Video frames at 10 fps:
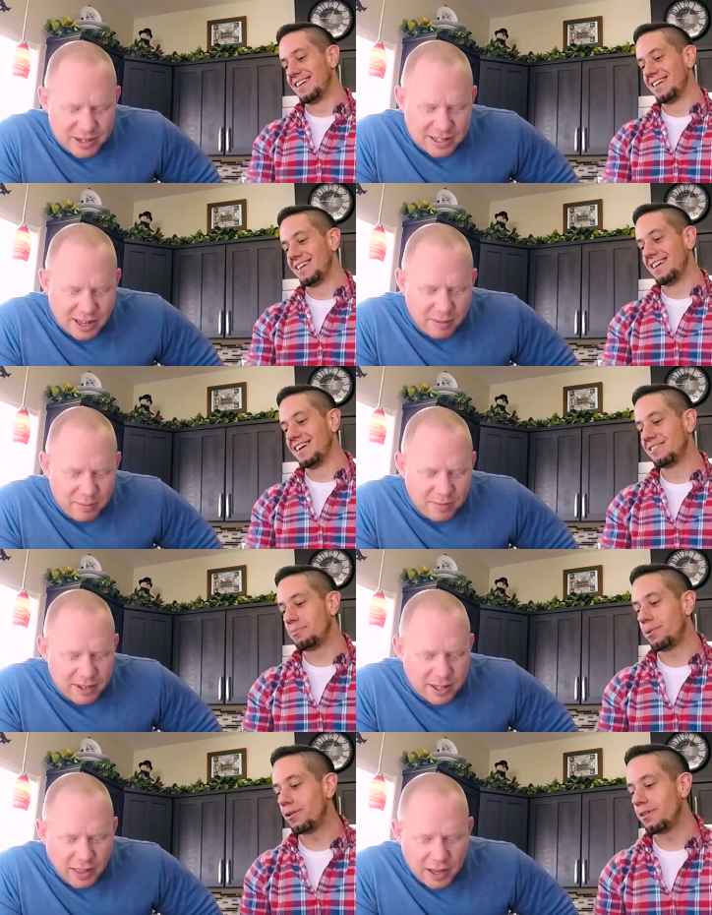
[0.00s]
Speaker 1: coming to the top.
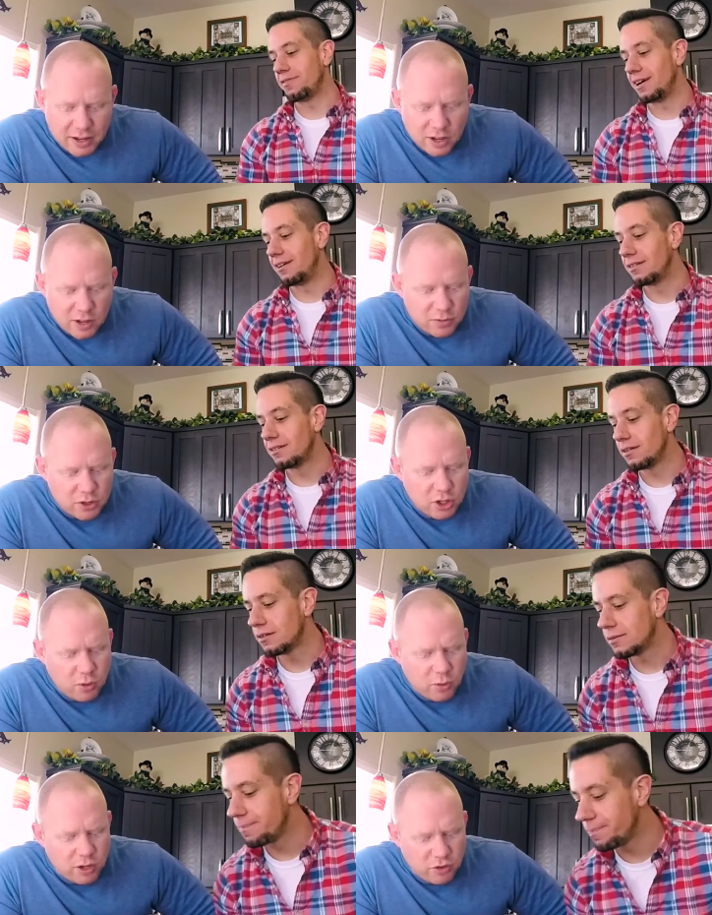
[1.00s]
That's a Look party that. foul. Do
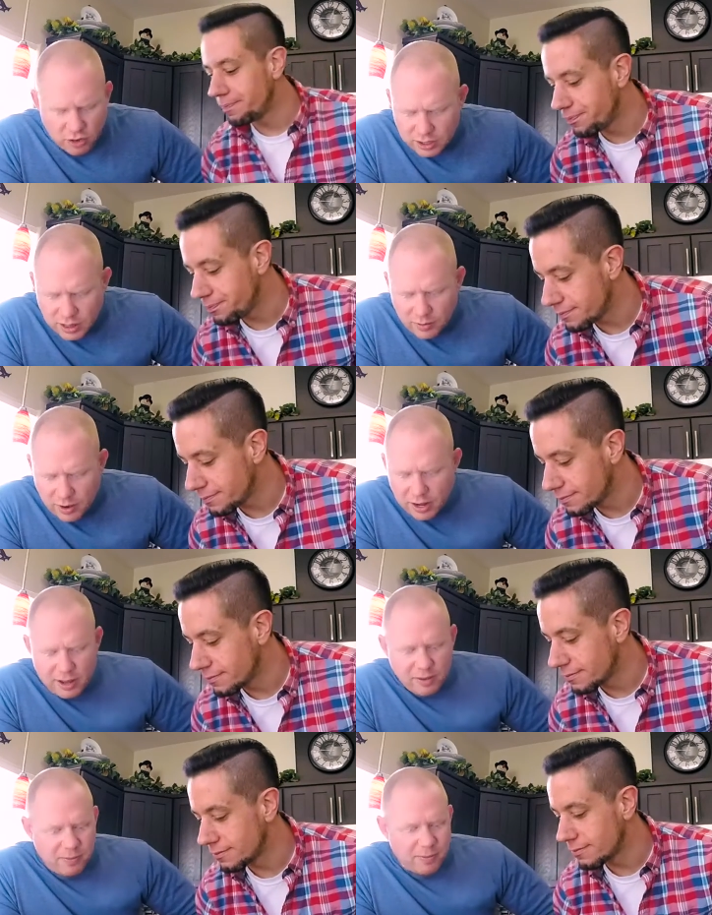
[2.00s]
you want to drink that
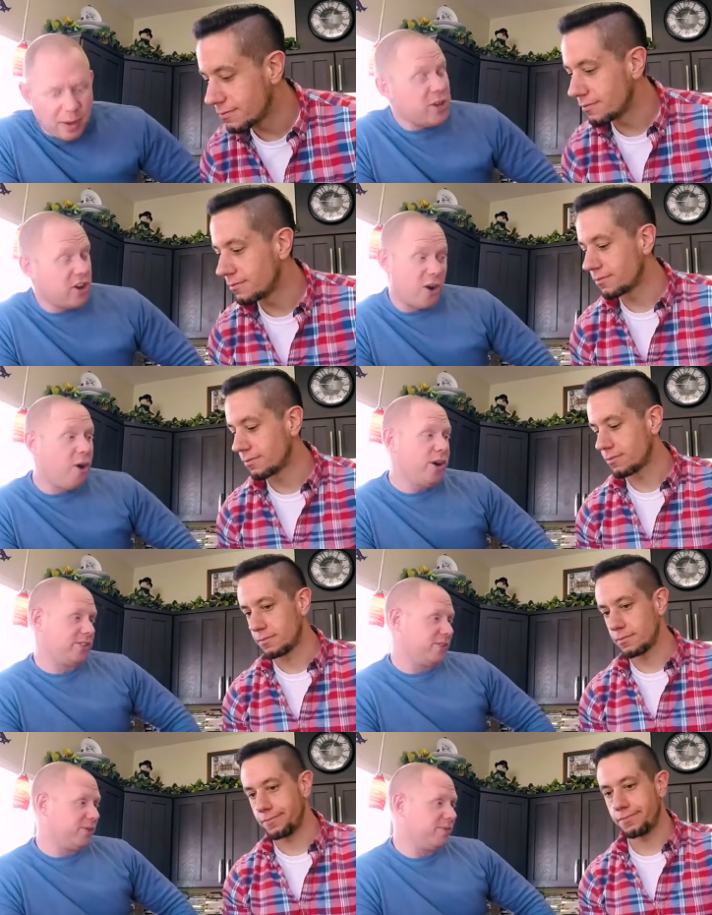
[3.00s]
right now? I mean, you're
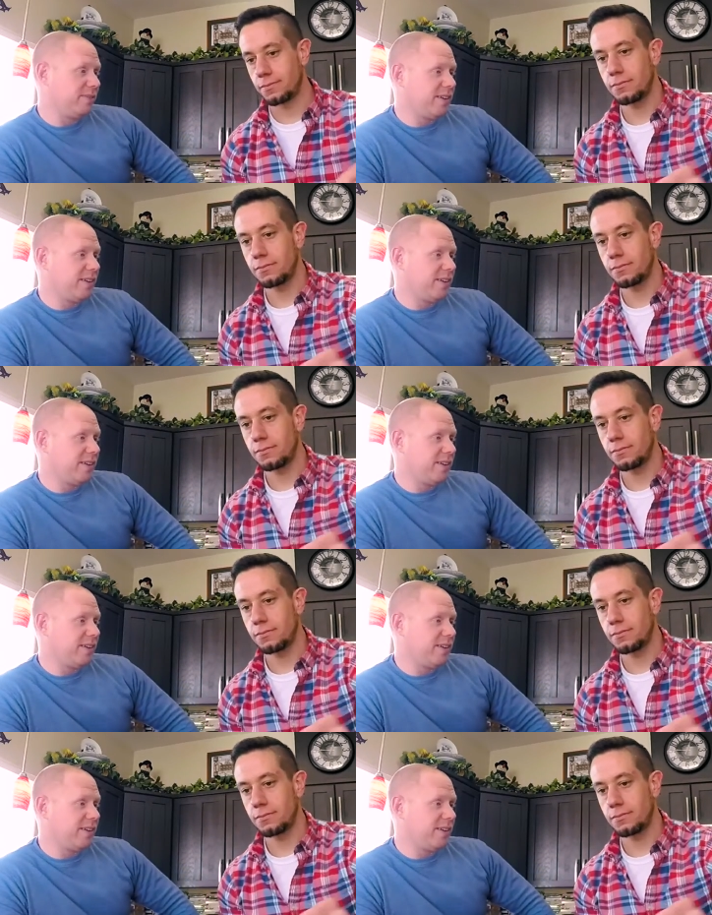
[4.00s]
going to.